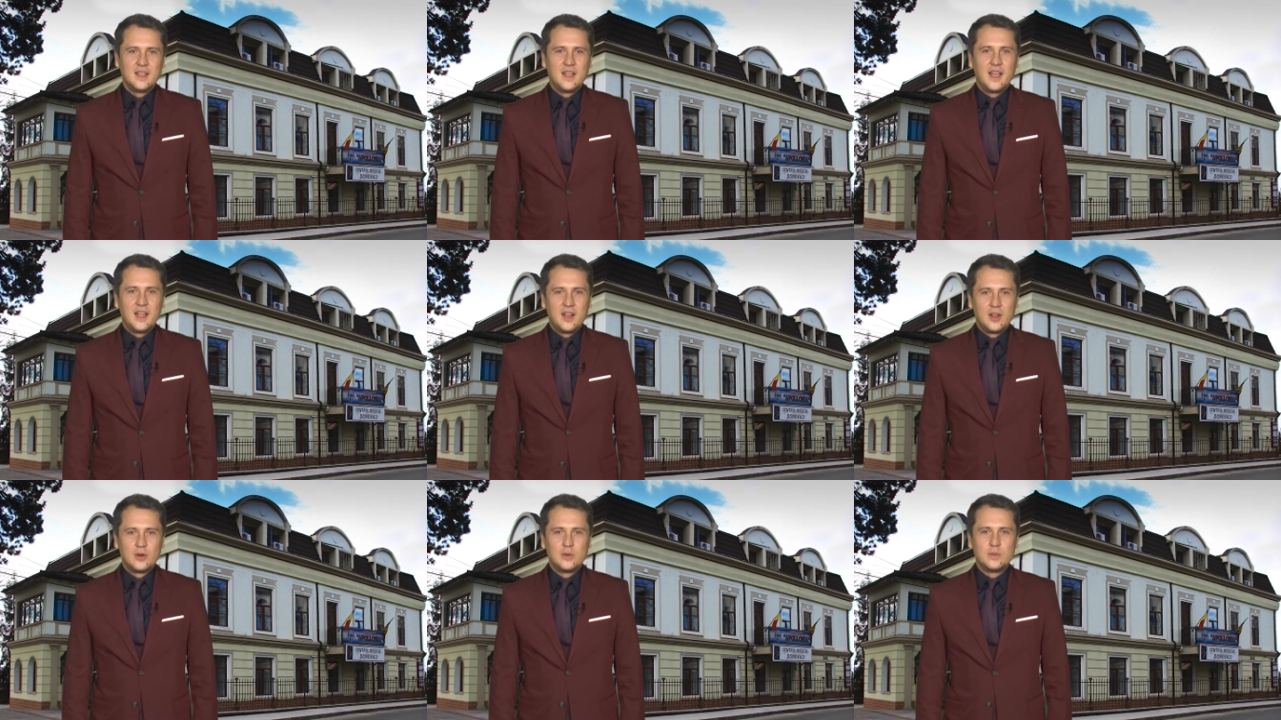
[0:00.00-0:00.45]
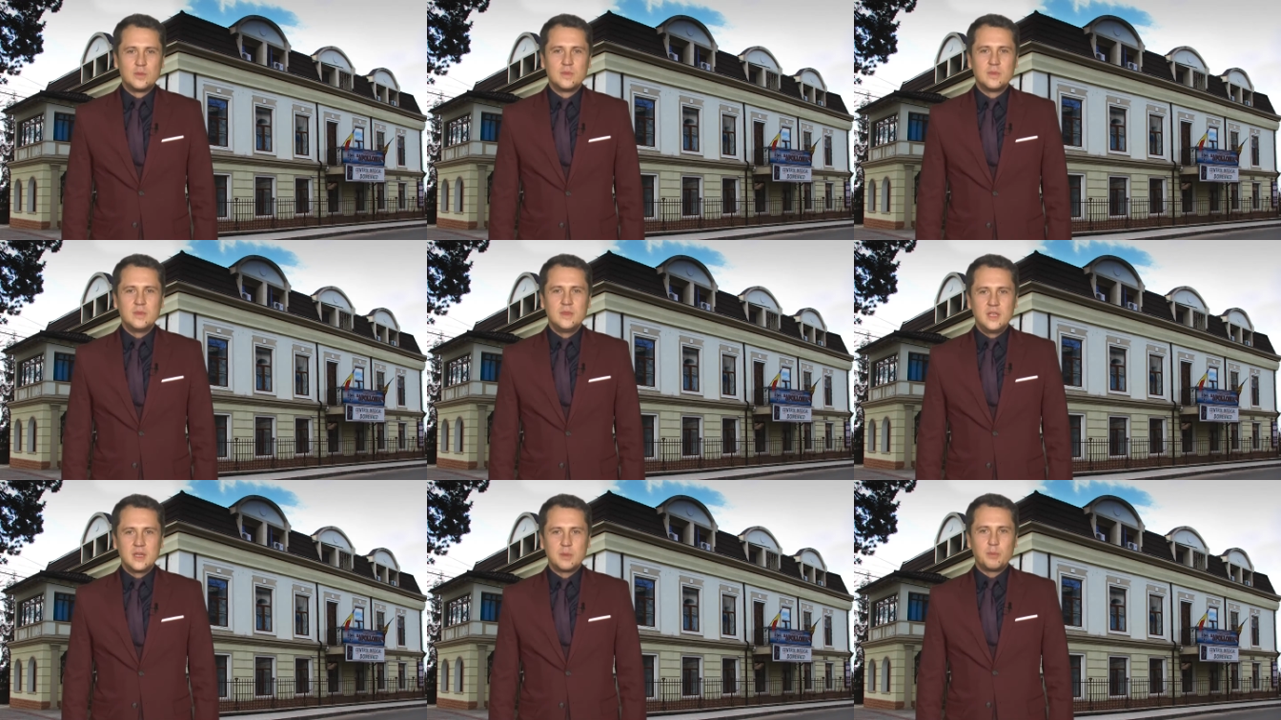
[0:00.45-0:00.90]
Hello,
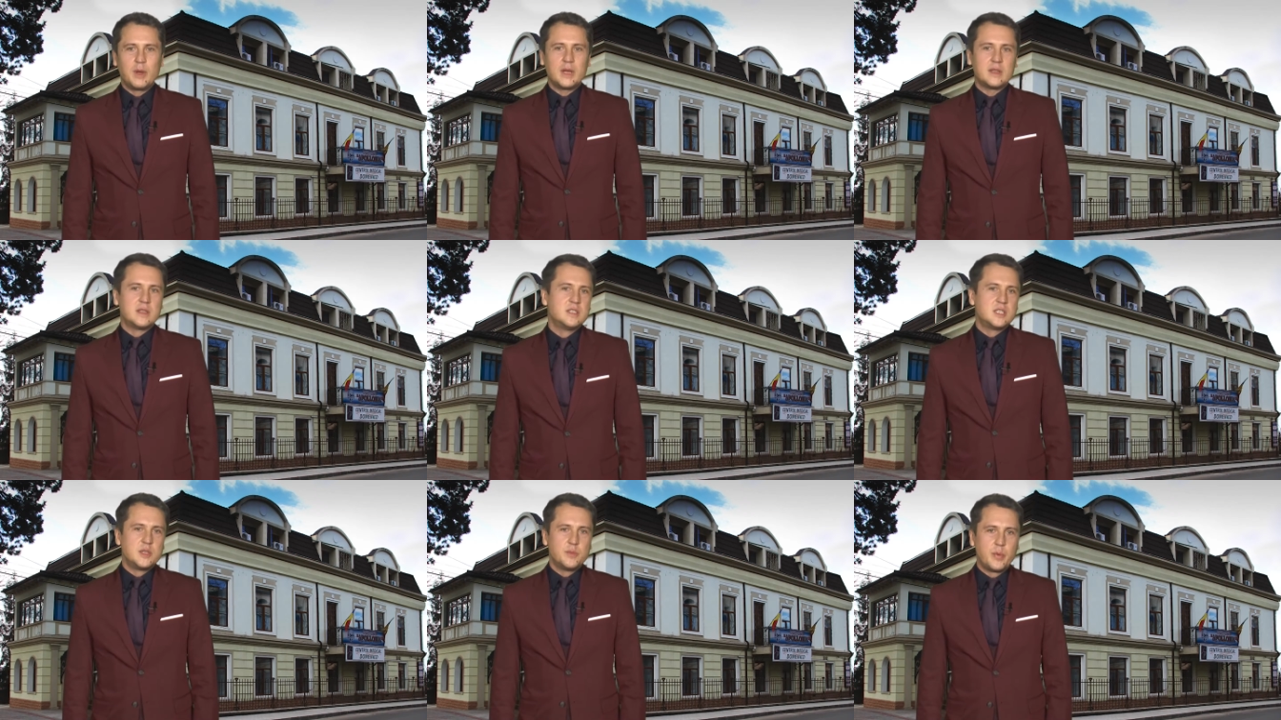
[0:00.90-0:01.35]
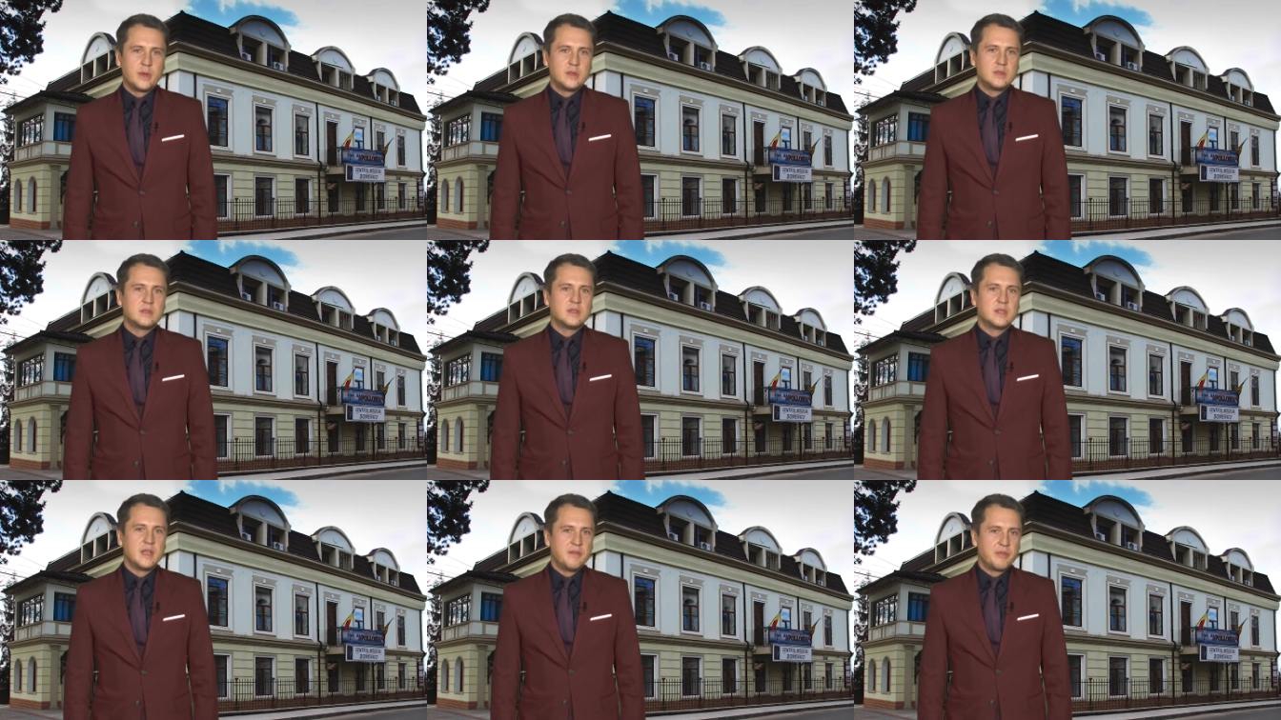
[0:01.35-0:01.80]
dear
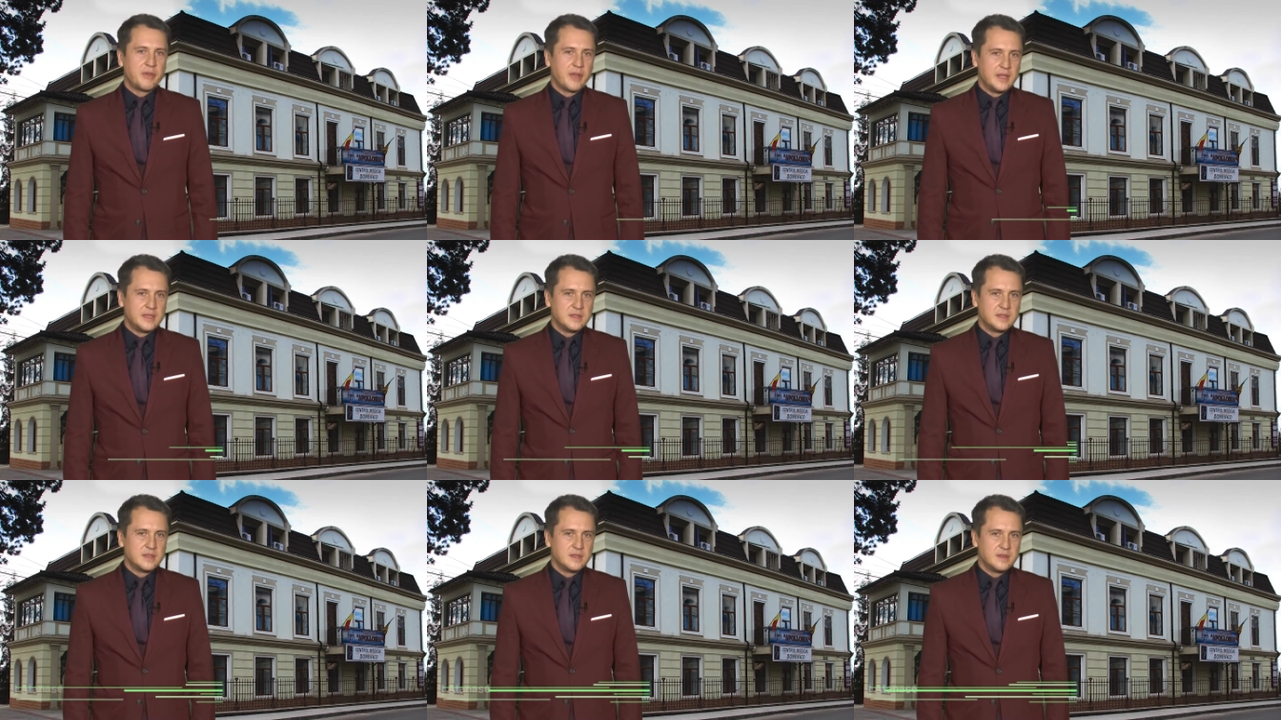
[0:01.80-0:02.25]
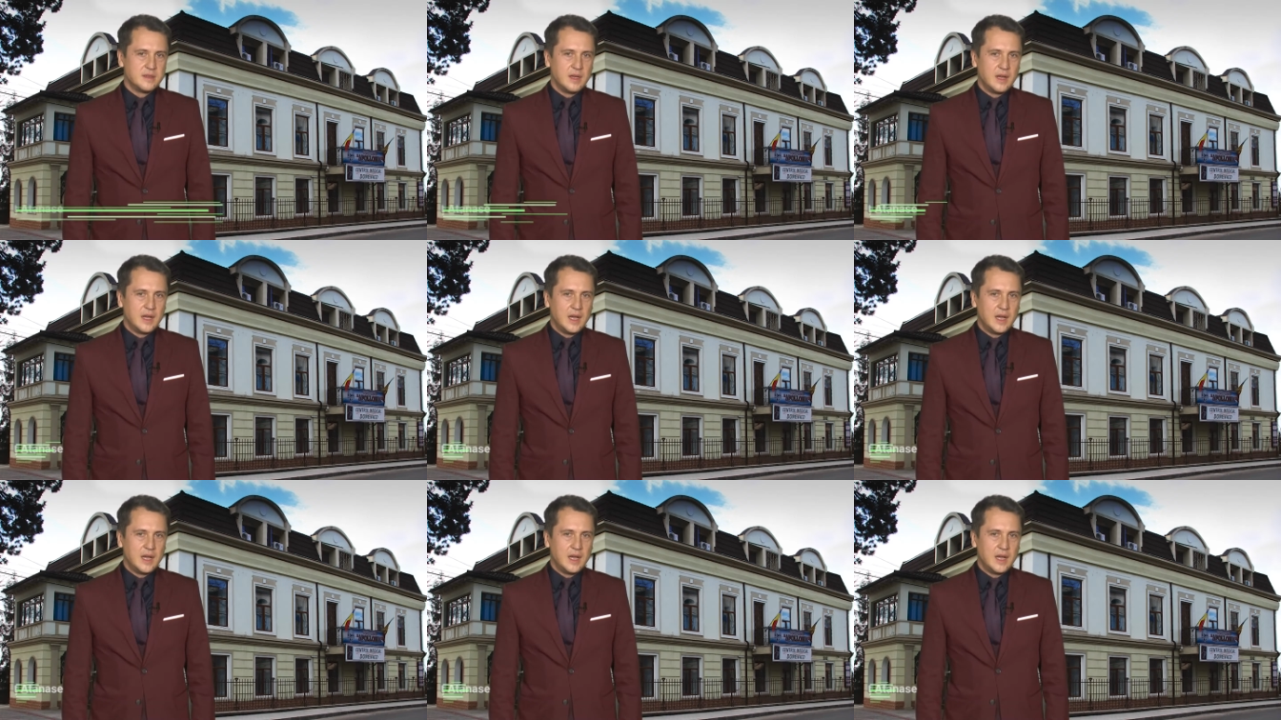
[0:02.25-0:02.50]
participants and friends.